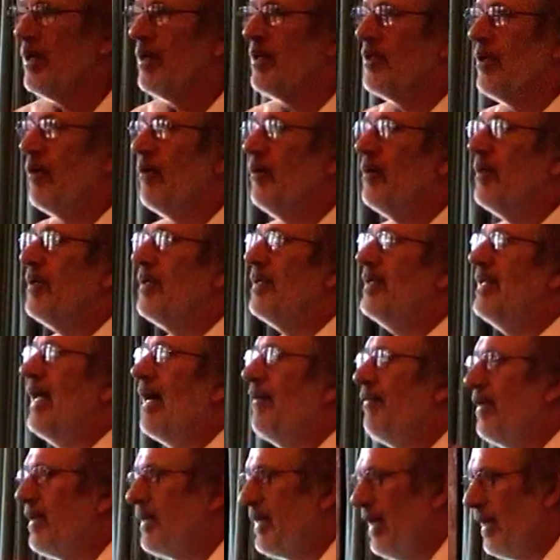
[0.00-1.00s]
So
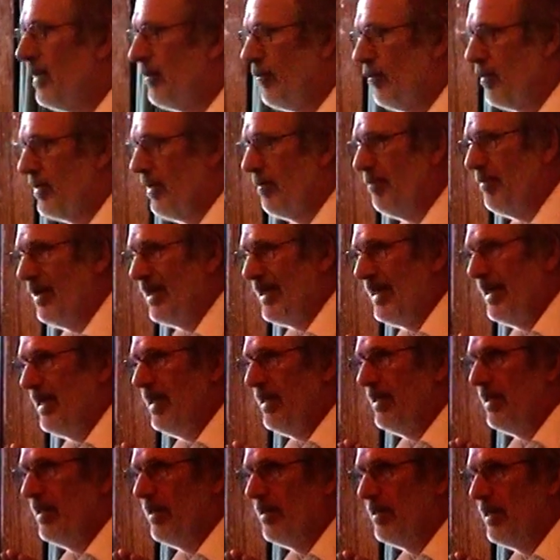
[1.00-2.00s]
never tell somebody
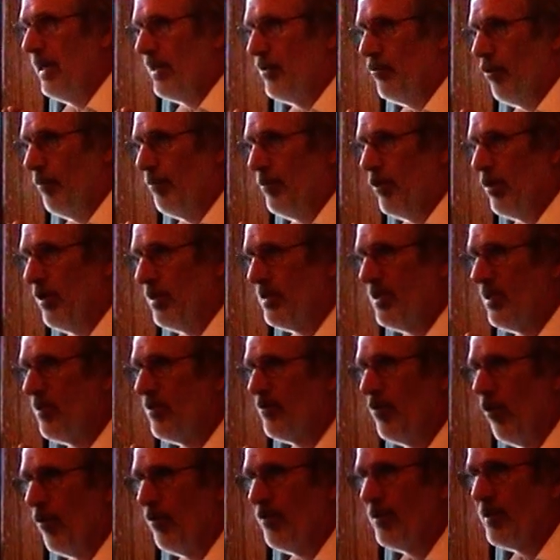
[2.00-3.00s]
that your
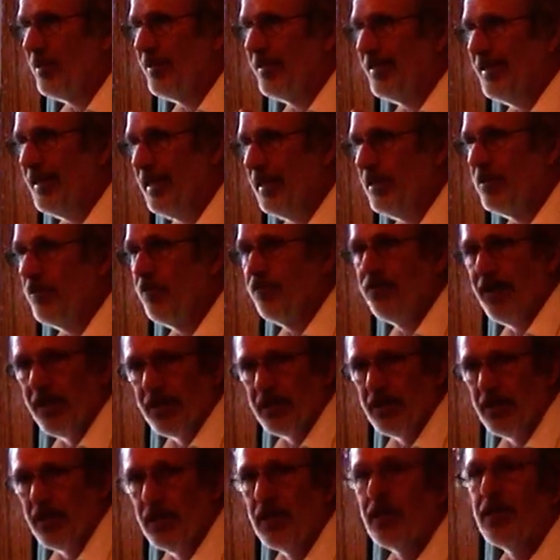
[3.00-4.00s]
birds don't need
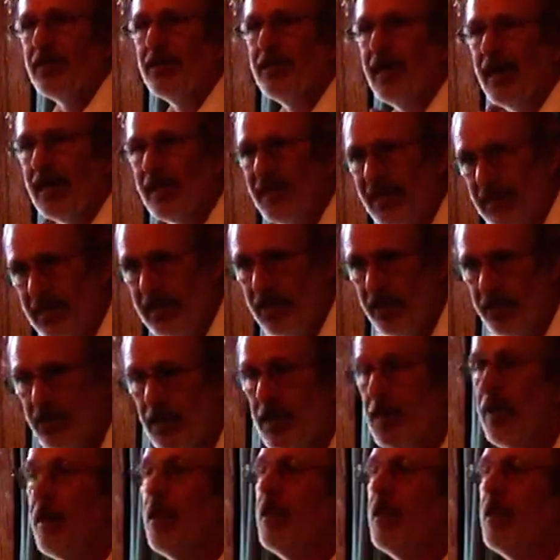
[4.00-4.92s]
fat. They need it.